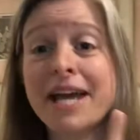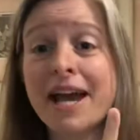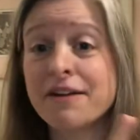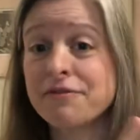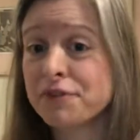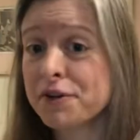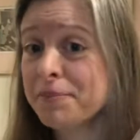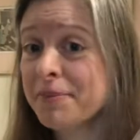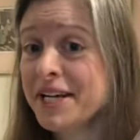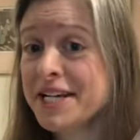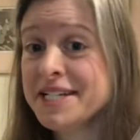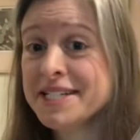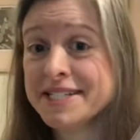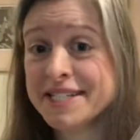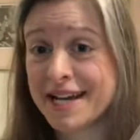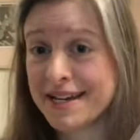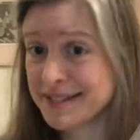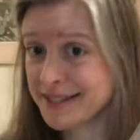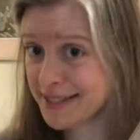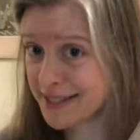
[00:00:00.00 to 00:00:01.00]
everybody's
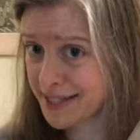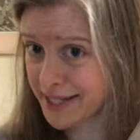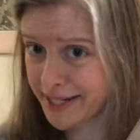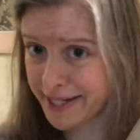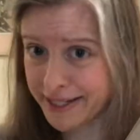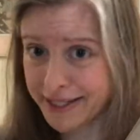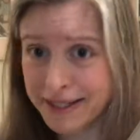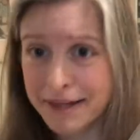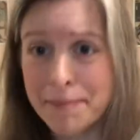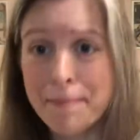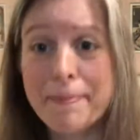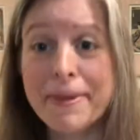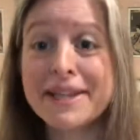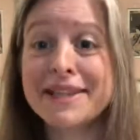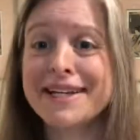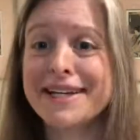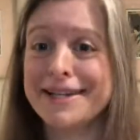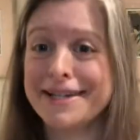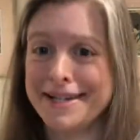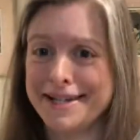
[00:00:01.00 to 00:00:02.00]
aesthetic,
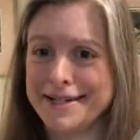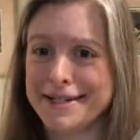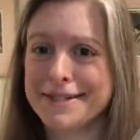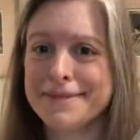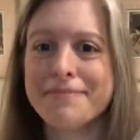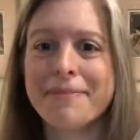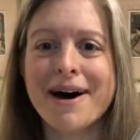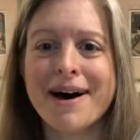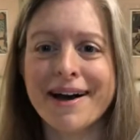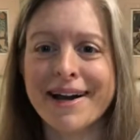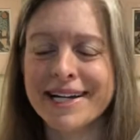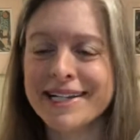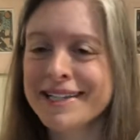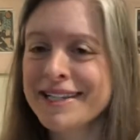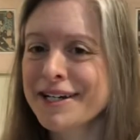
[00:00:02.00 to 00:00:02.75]
but it is mine.